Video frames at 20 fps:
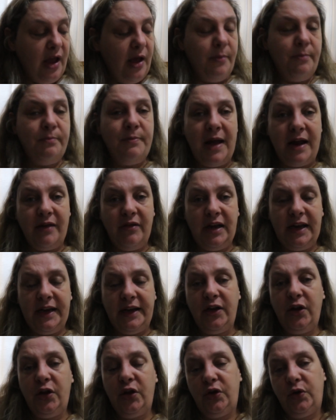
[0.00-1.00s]

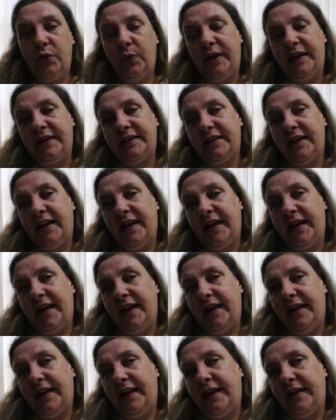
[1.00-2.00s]
Marilyn, who is
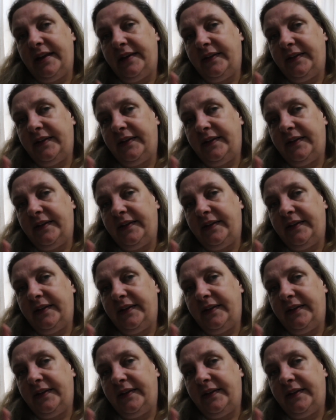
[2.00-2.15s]
a